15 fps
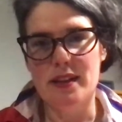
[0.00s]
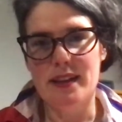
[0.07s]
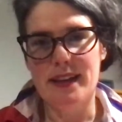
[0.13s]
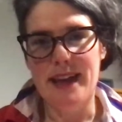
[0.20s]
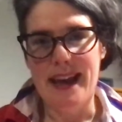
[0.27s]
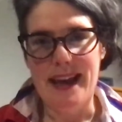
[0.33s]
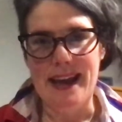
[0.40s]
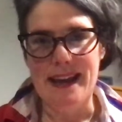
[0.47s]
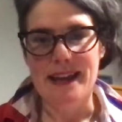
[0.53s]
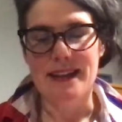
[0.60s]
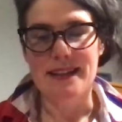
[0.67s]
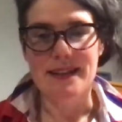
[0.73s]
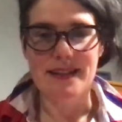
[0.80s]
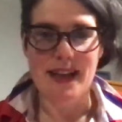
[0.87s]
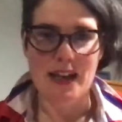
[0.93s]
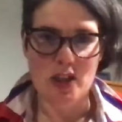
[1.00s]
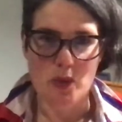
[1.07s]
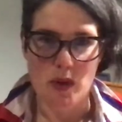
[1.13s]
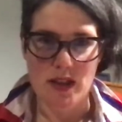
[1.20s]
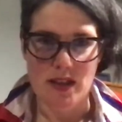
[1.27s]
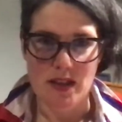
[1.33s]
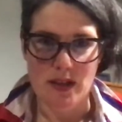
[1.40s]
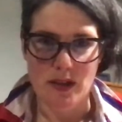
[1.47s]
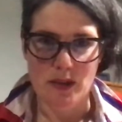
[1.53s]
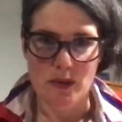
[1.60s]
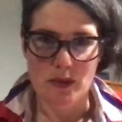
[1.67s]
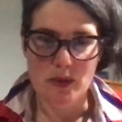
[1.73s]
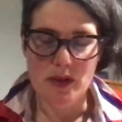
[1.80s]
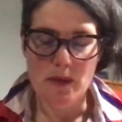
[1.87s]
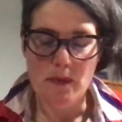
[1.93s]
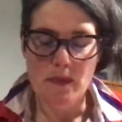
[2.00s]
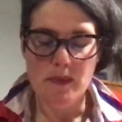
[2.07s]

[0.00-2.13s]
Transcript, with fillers: King and Sash Windows.